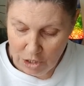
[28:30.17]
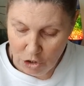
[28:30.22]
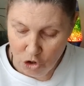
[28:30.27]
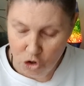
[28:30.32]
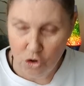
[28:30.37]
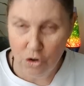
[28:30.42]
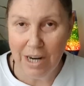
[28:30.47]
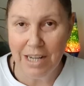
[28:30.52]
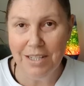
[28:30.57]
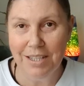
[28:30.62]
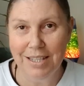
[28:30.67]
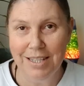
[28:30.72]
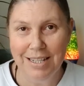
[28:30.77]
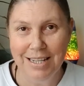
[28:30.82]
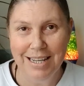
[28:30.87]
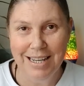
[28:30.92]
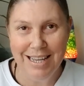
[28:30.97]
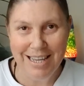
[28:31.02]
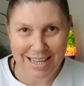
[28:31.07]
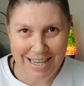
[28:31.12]
Trust
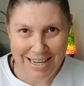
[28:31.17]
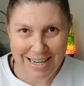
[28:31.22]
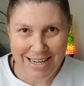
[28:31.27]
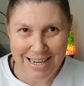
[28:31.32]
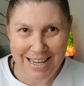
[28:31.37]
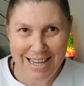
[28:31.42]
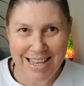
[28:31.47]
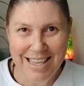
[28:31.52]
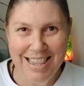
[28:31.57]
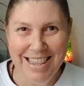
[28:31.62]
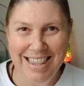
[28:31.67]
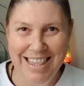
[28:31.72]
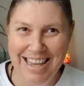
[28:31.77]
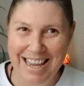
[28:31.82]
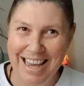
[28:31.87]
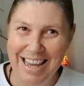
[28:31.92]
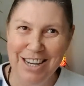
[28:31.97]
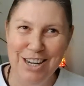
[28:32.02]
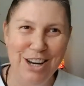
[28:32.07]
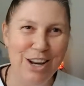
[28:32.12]
in the
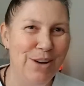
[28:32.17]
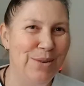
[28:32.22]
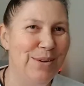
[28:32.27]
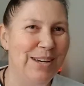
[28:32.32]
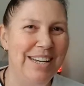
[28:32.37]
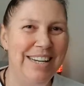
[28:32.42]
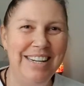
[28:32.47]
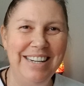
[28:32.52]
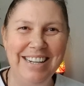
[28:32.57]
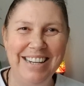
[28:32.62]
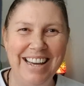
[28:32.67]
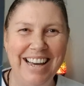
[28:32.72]
unknown.